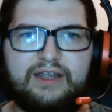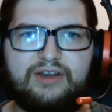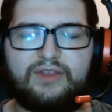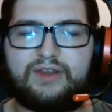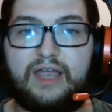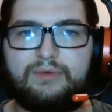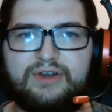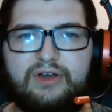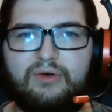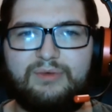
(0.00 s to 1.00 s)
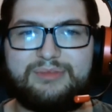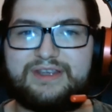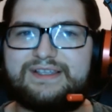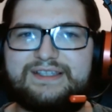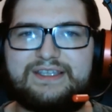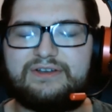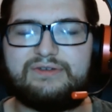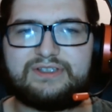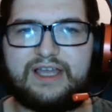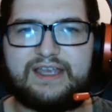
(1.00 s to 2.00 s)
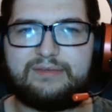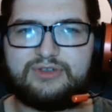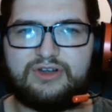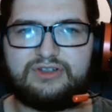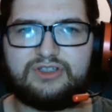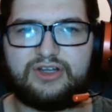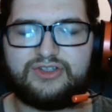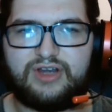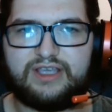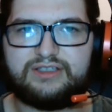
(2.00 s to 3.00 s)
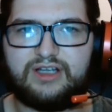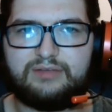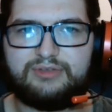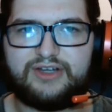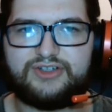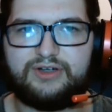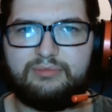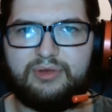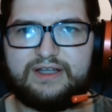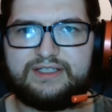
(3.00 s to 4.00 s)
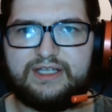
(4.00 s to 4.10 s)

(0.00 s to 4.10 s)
Not that I would know what being a CEO is like. I'm sure it's a lot of stress, a lot of pressure, but